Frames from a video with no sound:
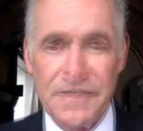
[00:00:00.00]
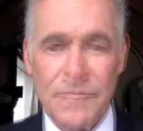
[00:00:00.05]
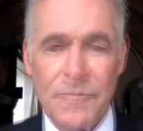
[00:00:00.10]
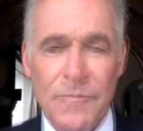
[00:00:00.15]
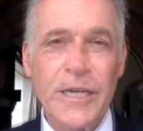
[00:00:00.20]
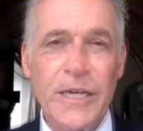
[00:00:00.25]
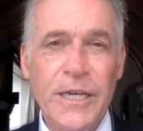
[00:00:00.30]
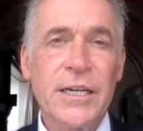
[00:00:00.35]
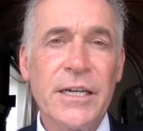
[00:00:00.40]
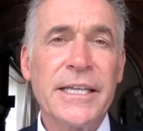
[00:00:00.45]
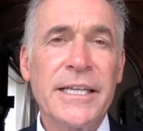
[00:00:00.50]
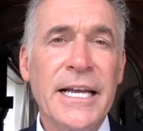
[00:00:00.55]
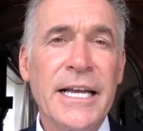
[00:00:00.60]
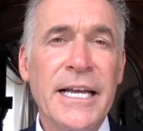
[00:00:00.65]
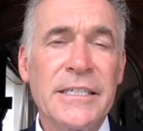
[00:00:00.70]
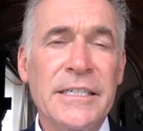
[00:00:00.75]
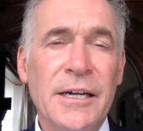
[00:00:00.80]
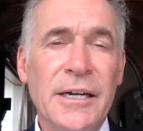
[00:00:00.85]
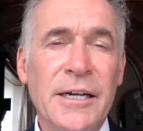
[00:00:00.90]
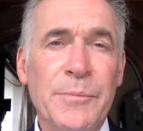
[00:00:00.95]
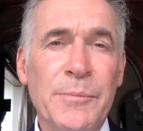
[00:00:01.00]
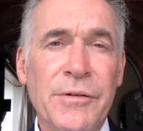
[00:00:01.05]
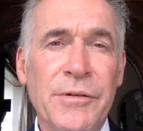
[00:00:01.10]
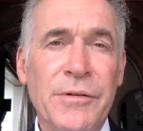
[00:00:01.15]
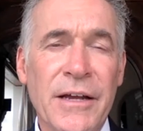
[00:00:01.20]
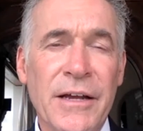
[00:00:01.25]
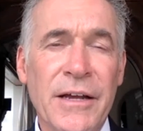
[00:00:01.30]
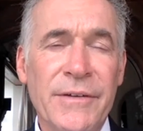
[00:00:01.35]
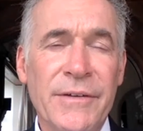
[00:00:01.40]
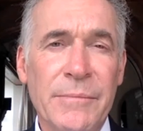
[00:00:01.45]
Where can I get a
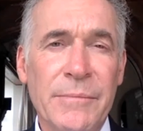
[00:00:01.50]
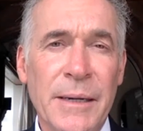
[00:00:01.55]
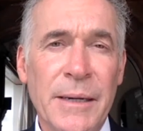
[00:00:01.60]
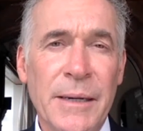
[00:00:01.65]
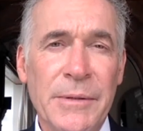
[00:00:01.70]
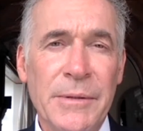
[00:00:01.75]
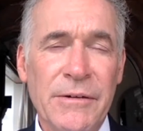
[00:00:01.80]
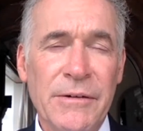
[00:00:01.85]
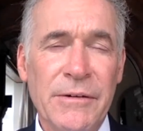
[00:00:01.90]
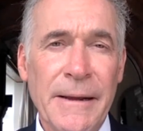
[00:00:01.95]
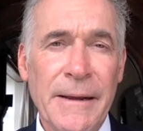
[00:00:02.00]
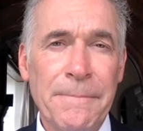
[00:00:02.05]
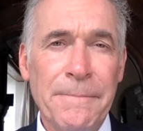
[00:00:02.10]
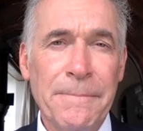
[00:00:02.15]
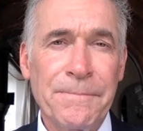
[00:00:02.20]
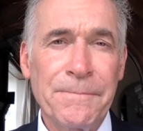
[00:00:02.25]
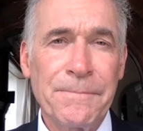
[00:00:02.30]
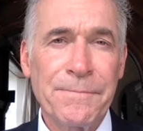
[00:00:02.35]
private mammogram?